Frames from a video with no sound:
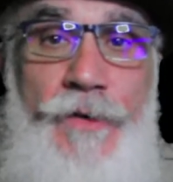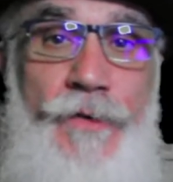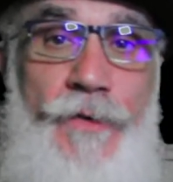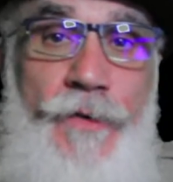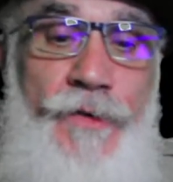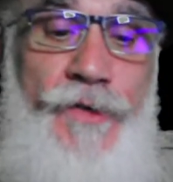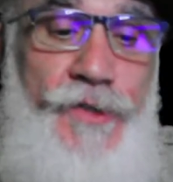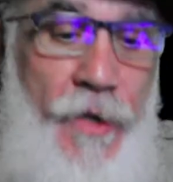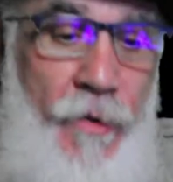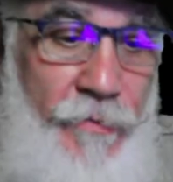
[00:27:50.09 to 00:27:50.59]

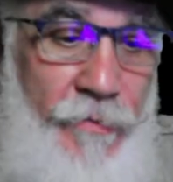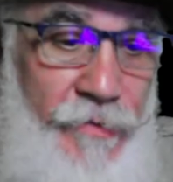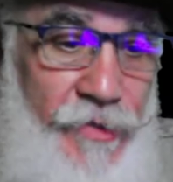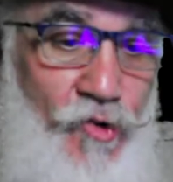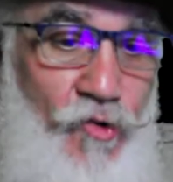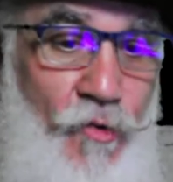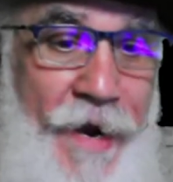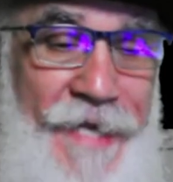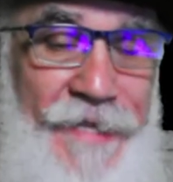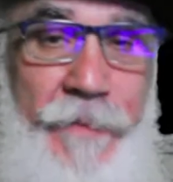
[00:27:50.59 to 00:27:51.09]
So it was
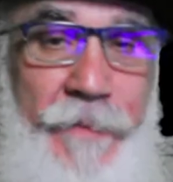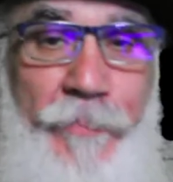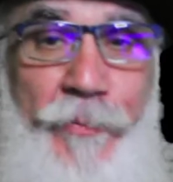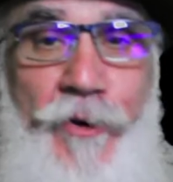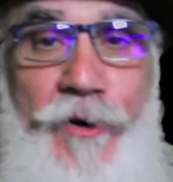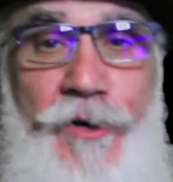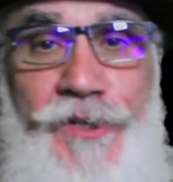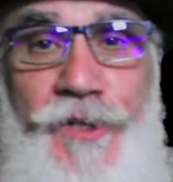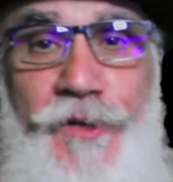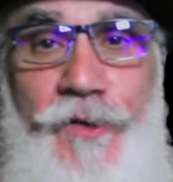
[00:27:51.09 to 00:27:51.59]
great. The
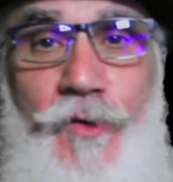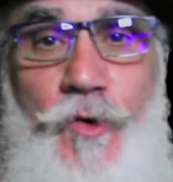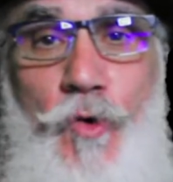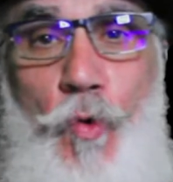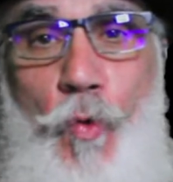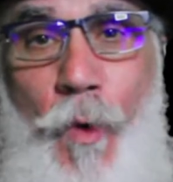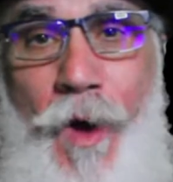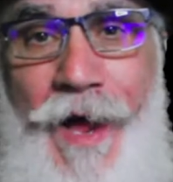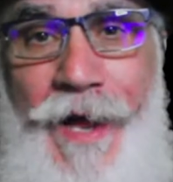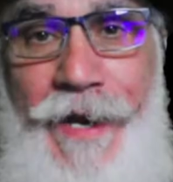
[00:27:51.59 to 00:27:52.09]
person who
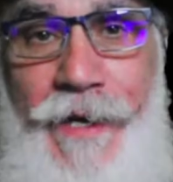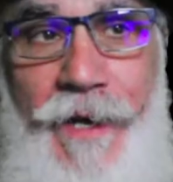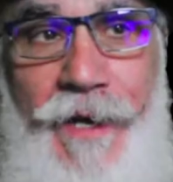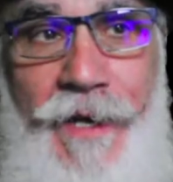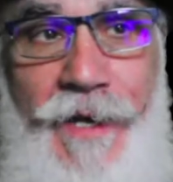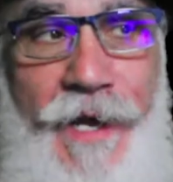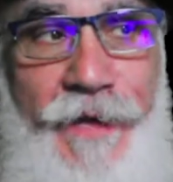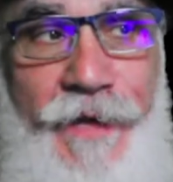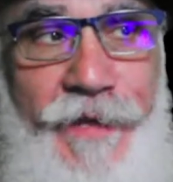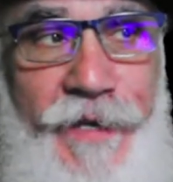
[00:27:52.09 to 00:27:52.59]
won
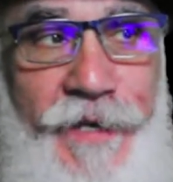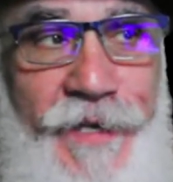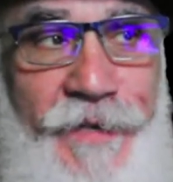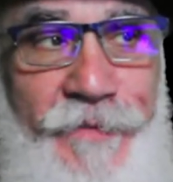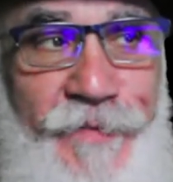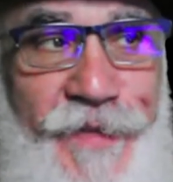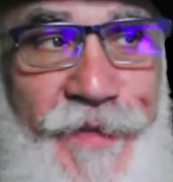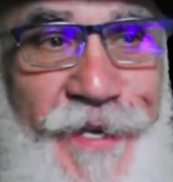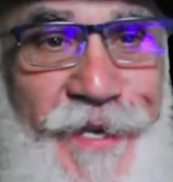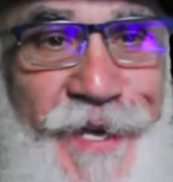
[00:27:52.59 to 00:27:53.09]

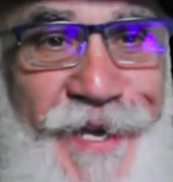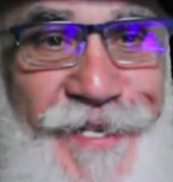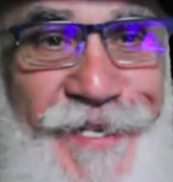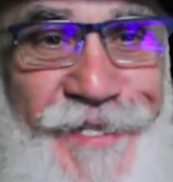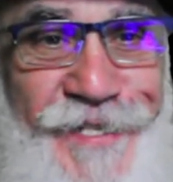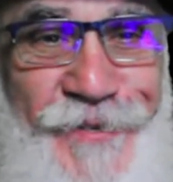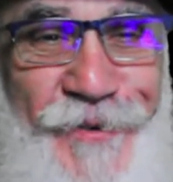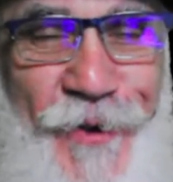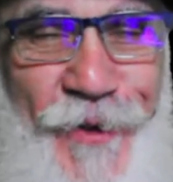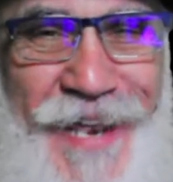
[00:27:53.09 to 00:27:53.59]
the
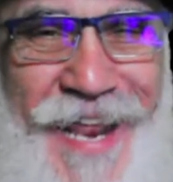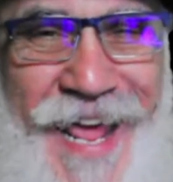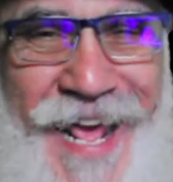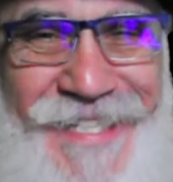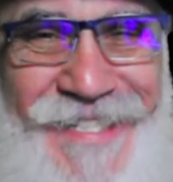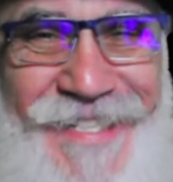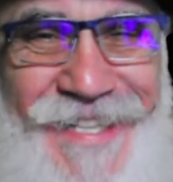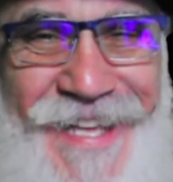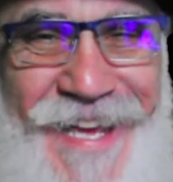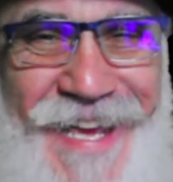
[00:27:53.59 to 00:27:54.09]
skull
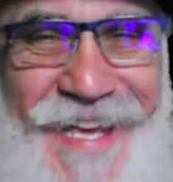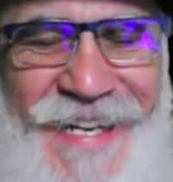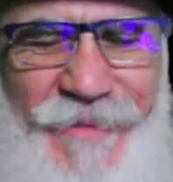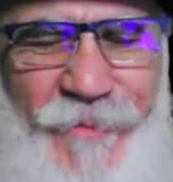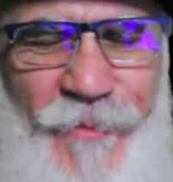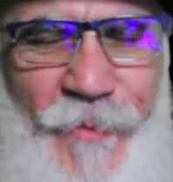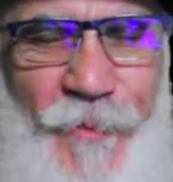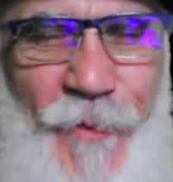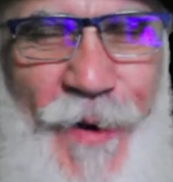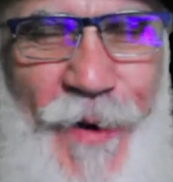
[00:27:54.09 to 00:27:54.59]
last night
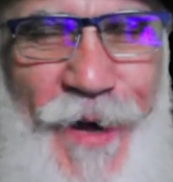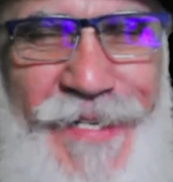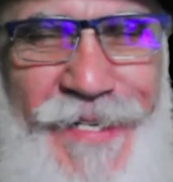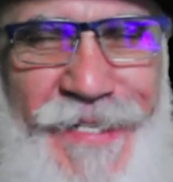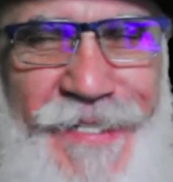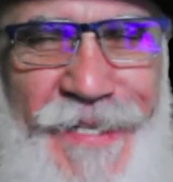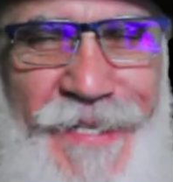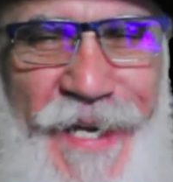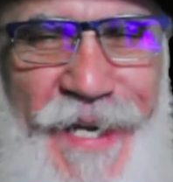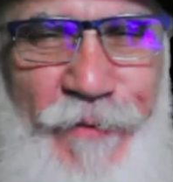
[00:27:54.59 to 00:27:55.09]
was
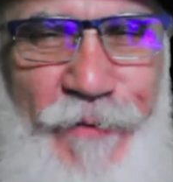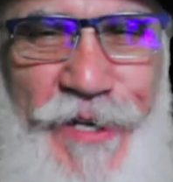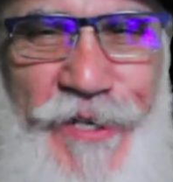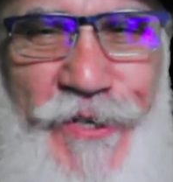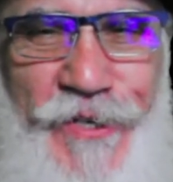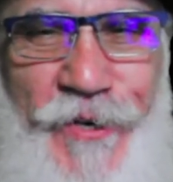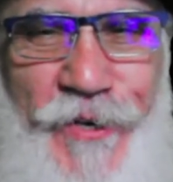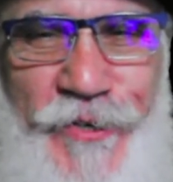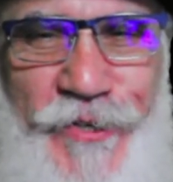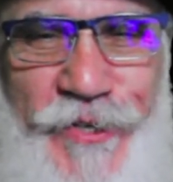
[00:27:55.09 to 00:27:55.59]
a
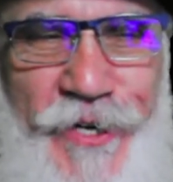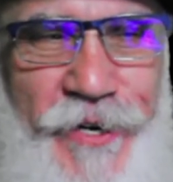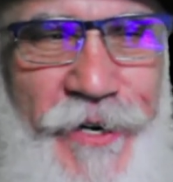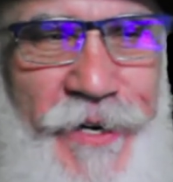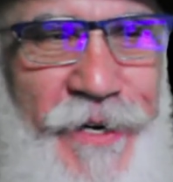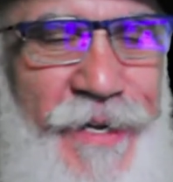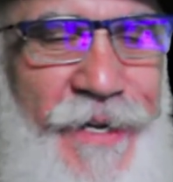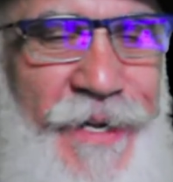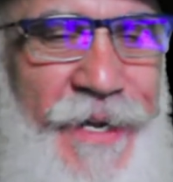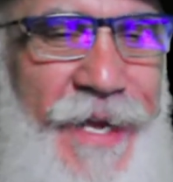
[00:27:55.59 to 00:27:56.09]
researcher,
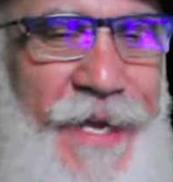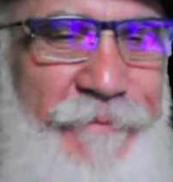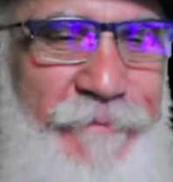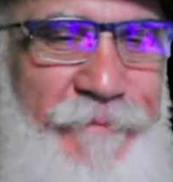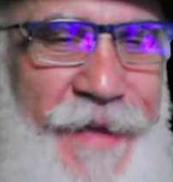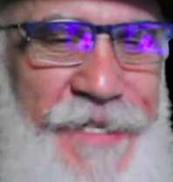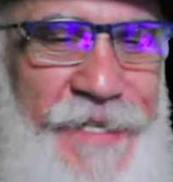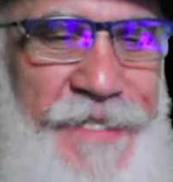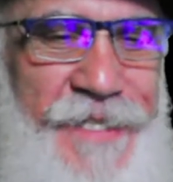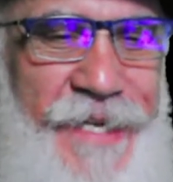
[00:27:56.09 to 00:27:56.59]
an
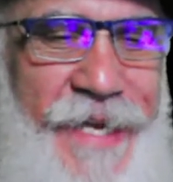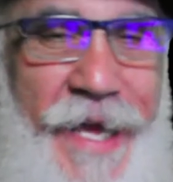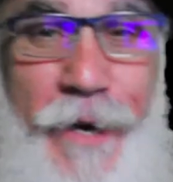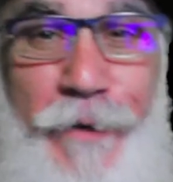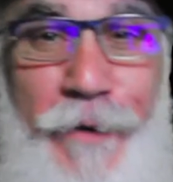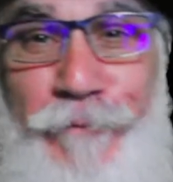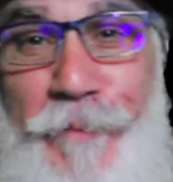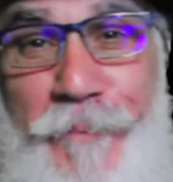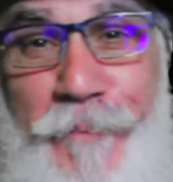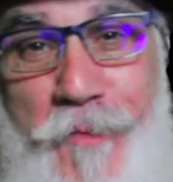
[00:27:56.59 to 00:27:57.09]
investigator
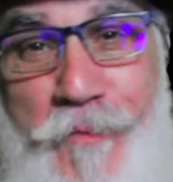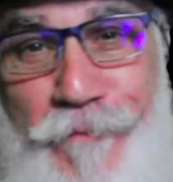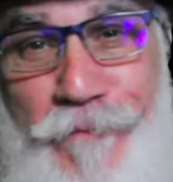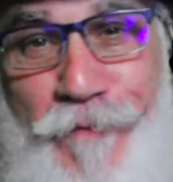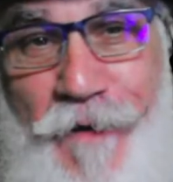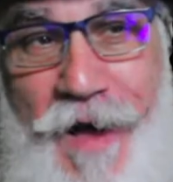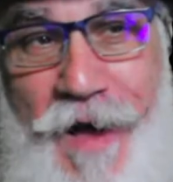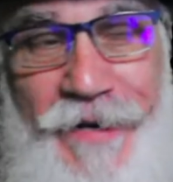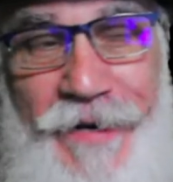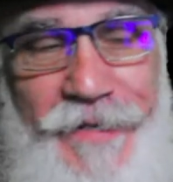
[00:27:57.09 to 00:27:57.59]
from
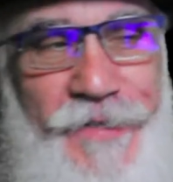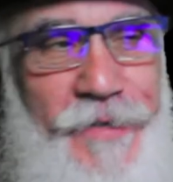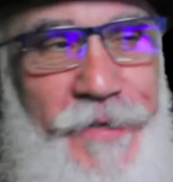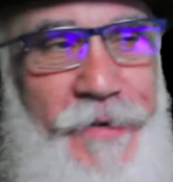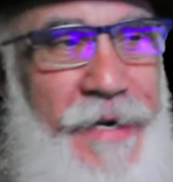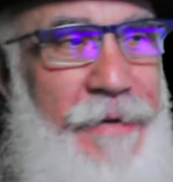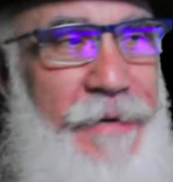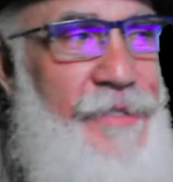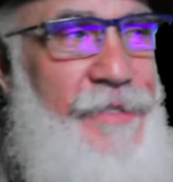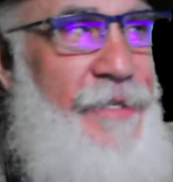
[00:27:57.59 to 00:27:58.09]
MUFON. So I
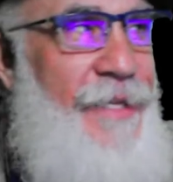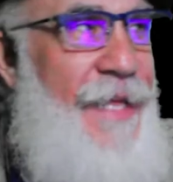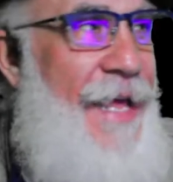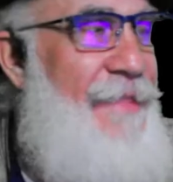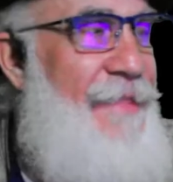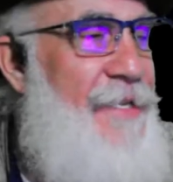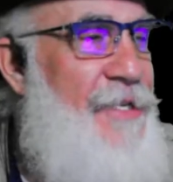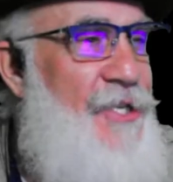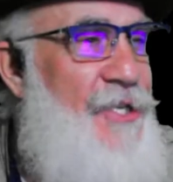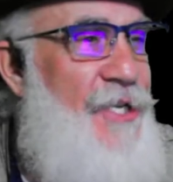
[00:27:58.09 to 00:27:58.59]
was glad
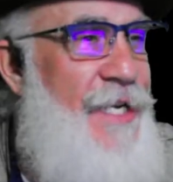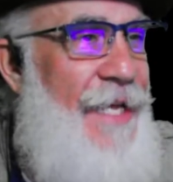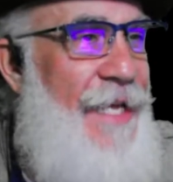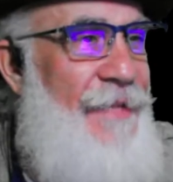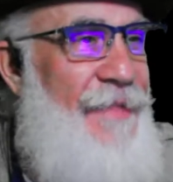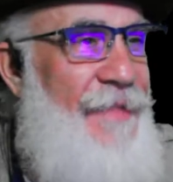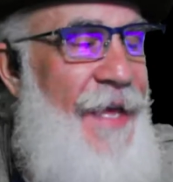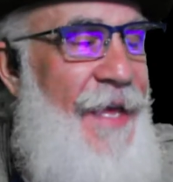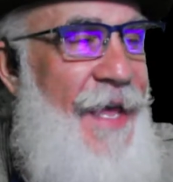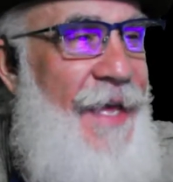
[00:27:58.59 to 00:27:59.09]
that she got the
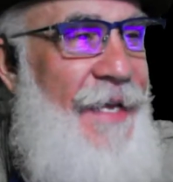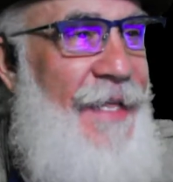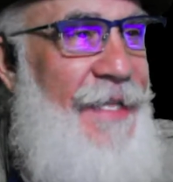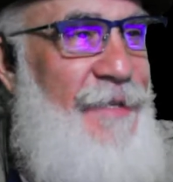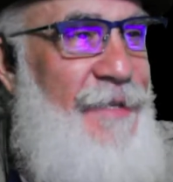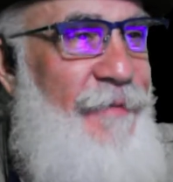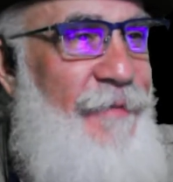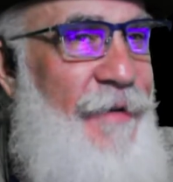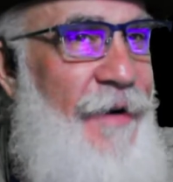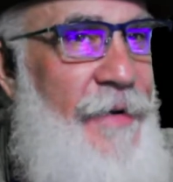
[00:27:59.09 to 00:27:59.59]
head. That's
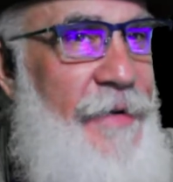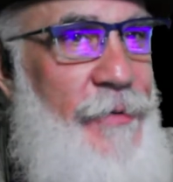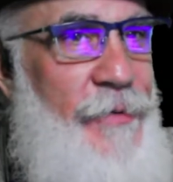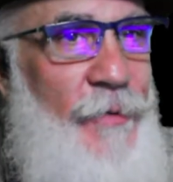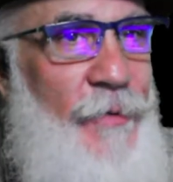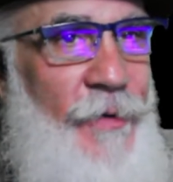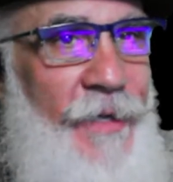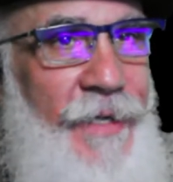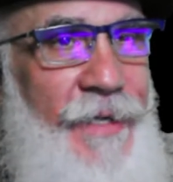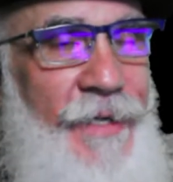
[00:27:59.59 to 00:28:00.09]
very
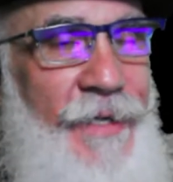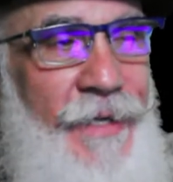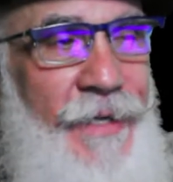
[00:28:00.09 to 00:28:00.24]
cool.